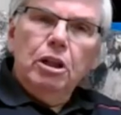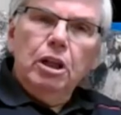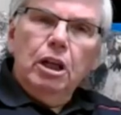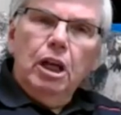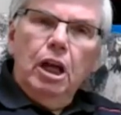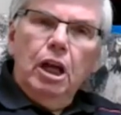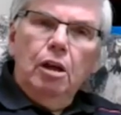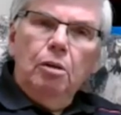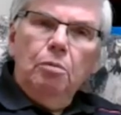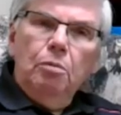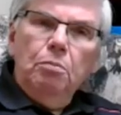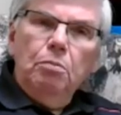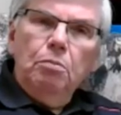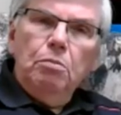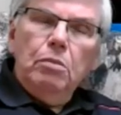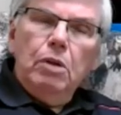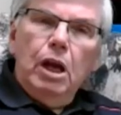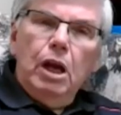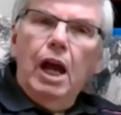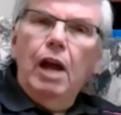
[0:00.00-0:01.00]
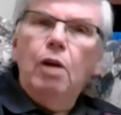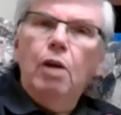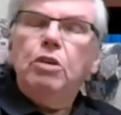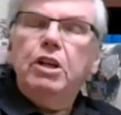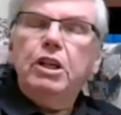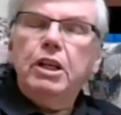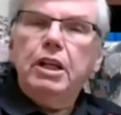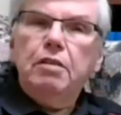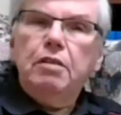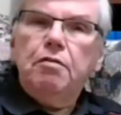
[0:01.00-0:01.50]
Um, I
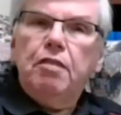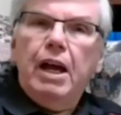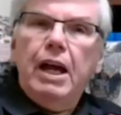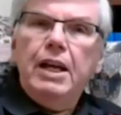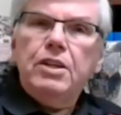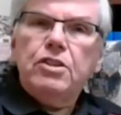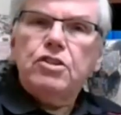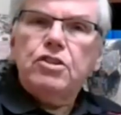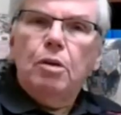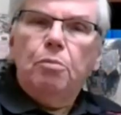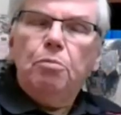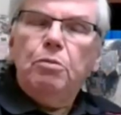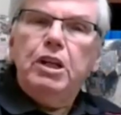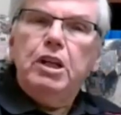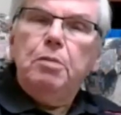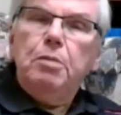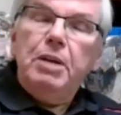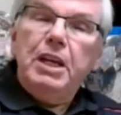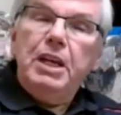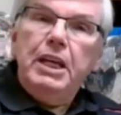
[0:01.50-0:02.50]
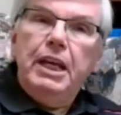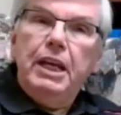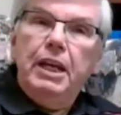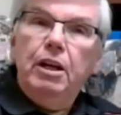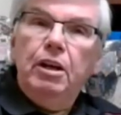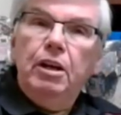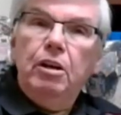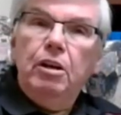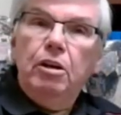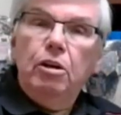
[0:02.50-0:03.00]
wouldn't advise someone to
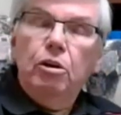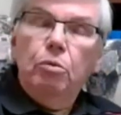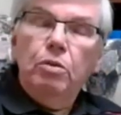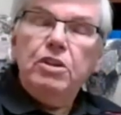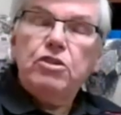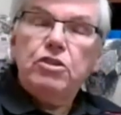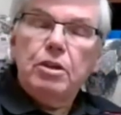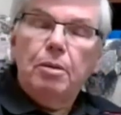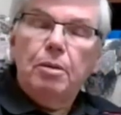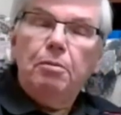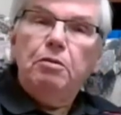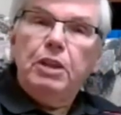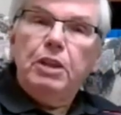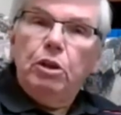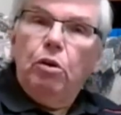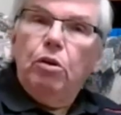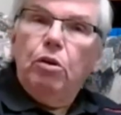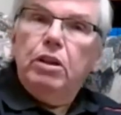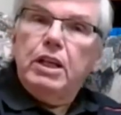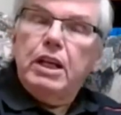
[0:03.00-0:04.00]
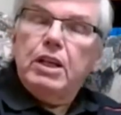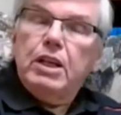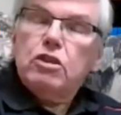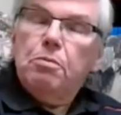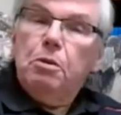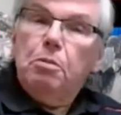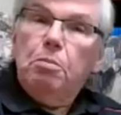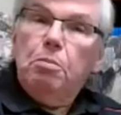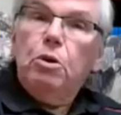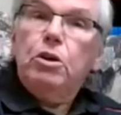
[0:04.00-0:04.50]
begin with some of the Old
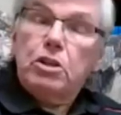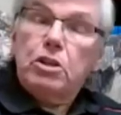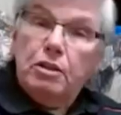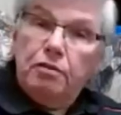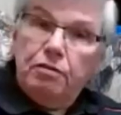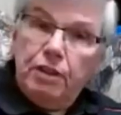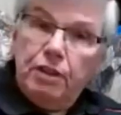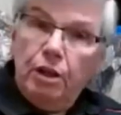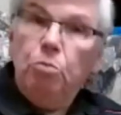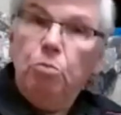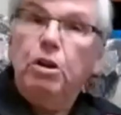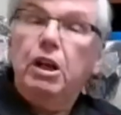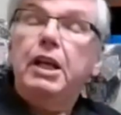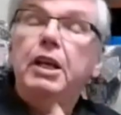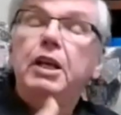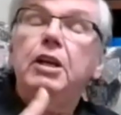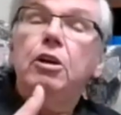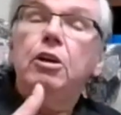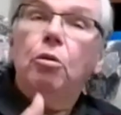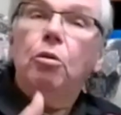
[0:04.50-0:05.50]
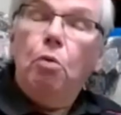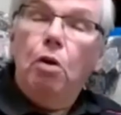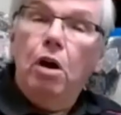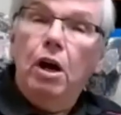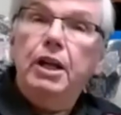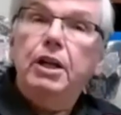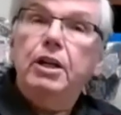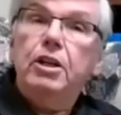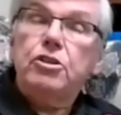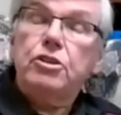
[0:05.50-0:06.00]
Testament books if they're really
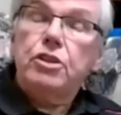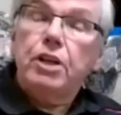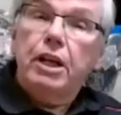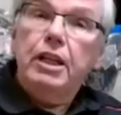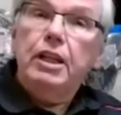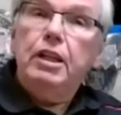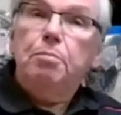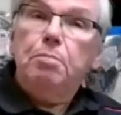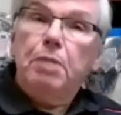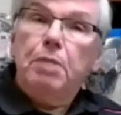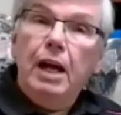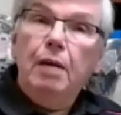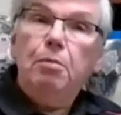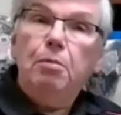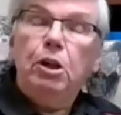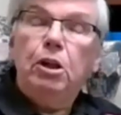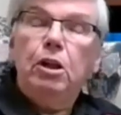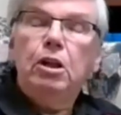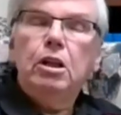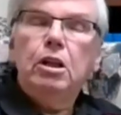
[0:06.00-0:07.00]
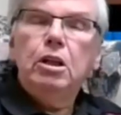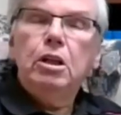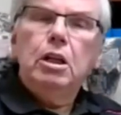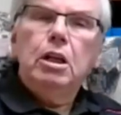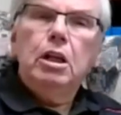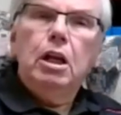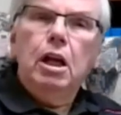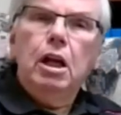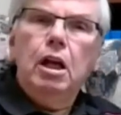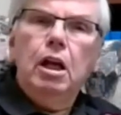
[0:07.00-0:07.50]
wanting to study the Bible
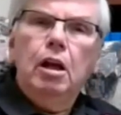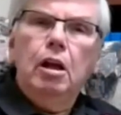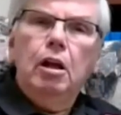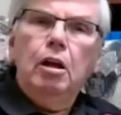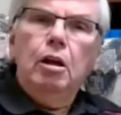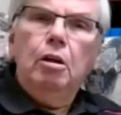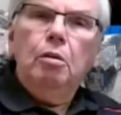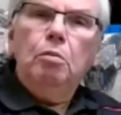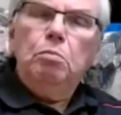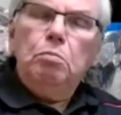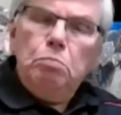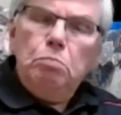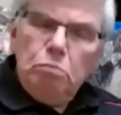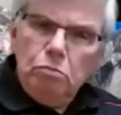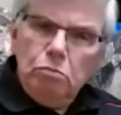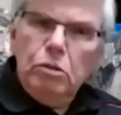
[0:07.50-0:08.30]
um,